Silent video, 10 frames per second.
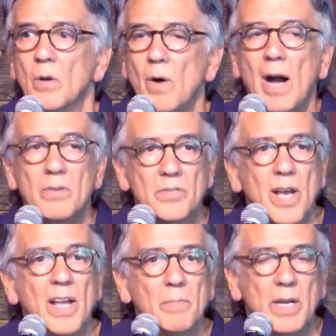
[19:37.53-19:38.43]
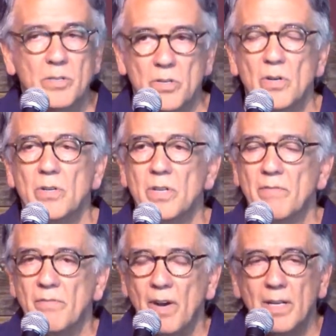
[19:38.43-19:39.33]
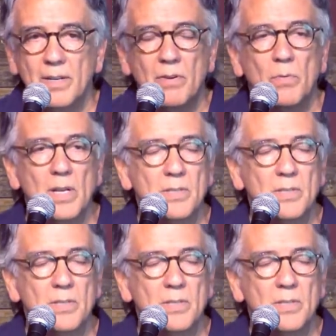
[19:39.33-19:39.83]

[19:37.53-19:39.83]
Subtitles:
go outside of my church and find different